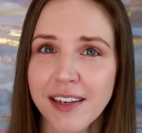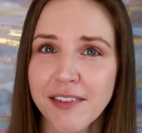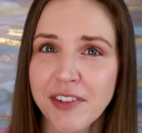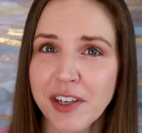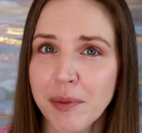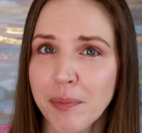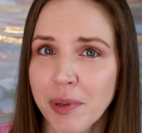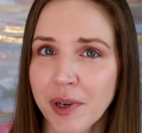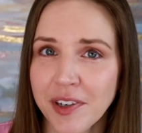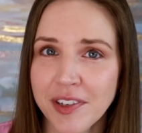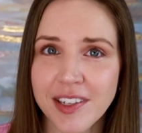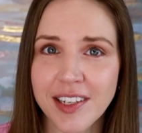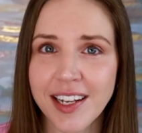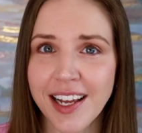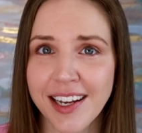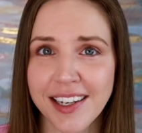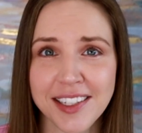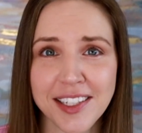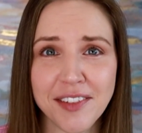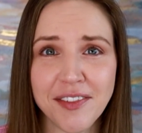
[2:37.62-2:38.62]
of in-person
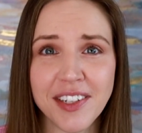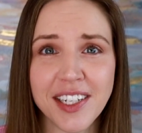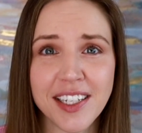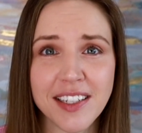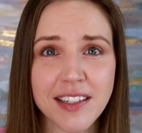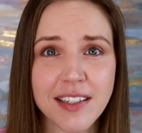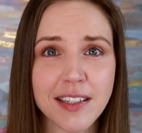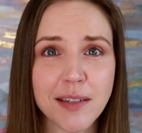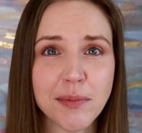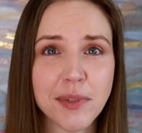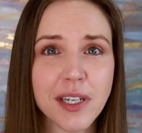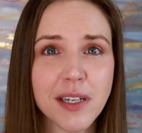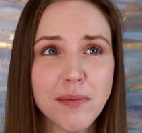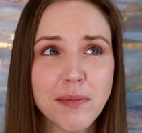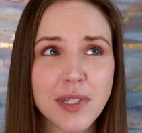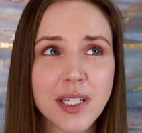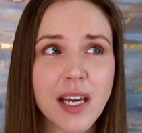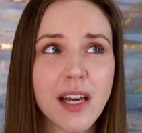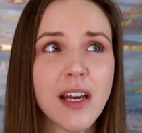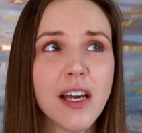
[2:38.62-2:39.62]
activities,
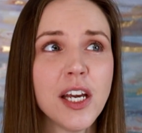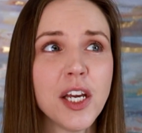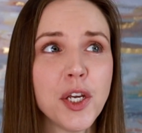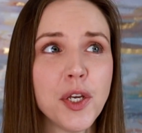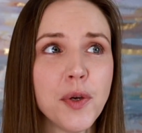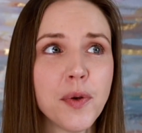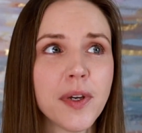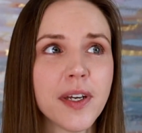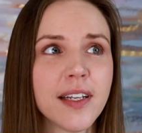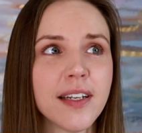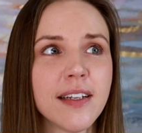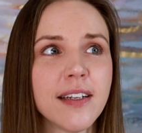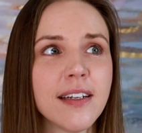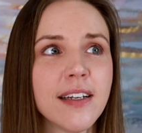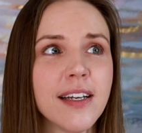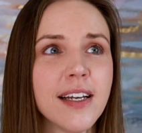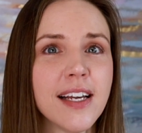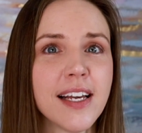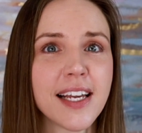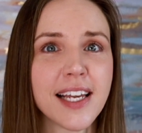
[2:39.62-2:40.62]
sometimes you can
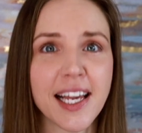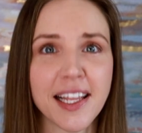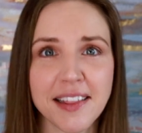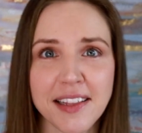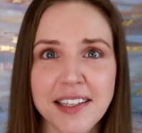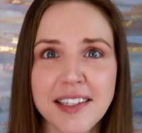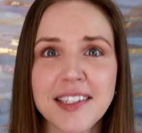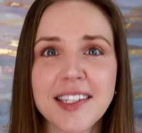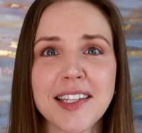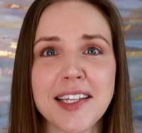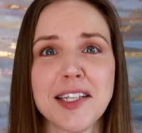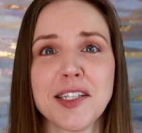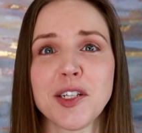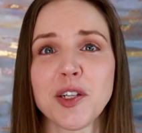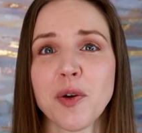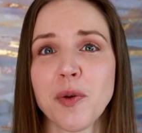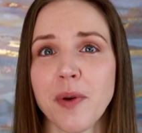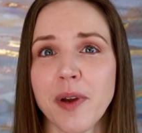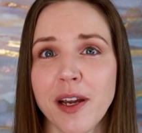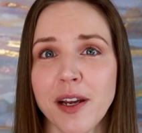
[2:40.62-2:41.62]
get these things
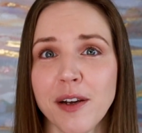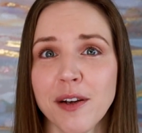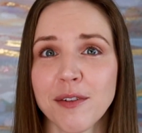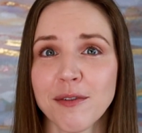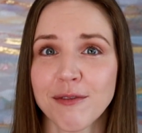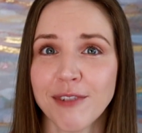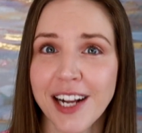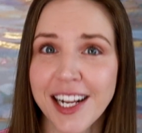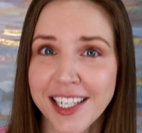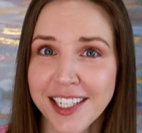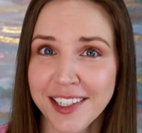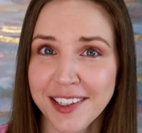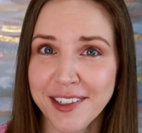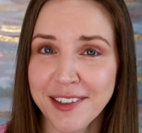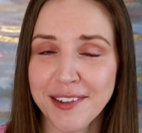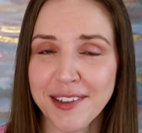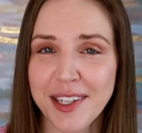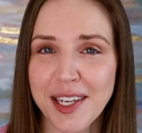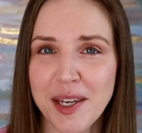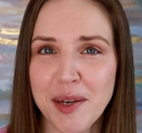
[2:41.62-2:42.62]
going
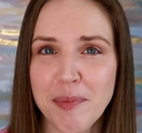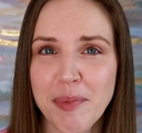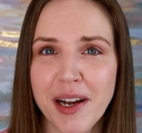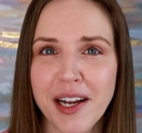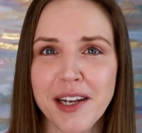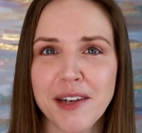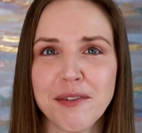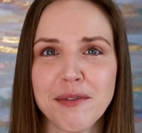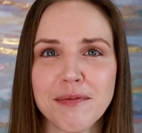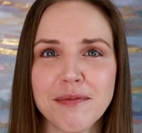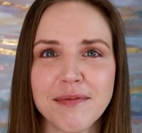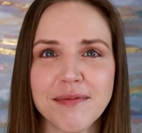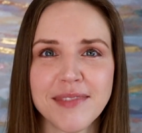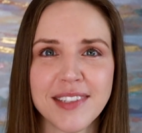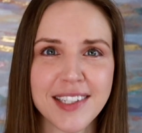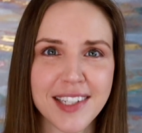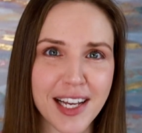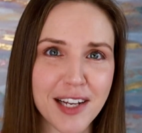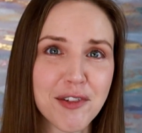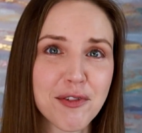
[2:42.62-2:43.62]
regularly by
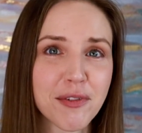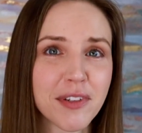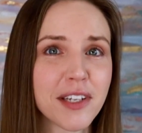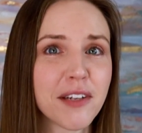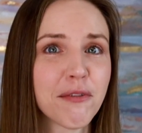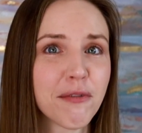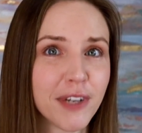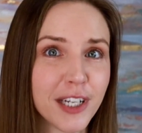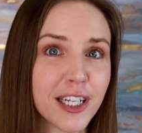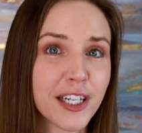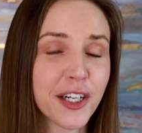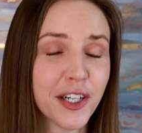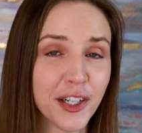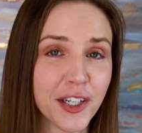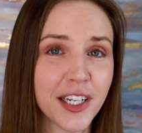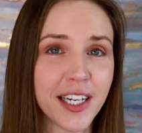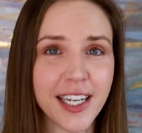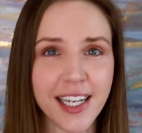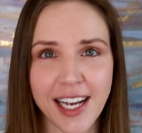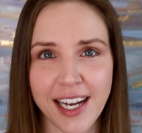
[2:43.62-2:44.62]
scheduling
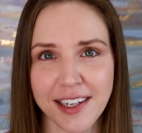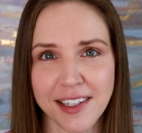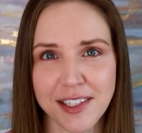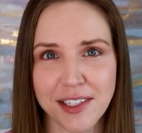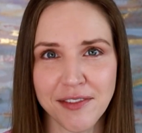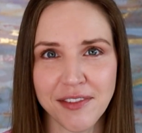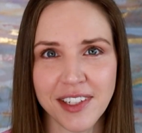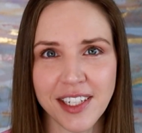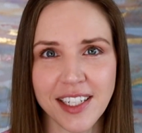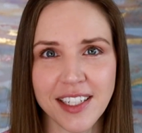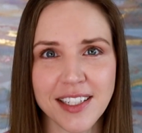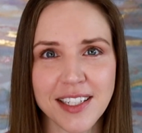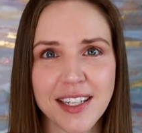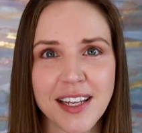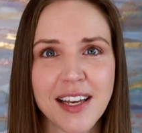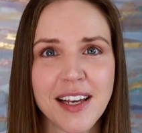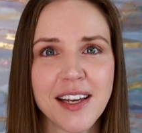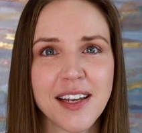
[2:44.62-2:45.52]
reoccurring activities.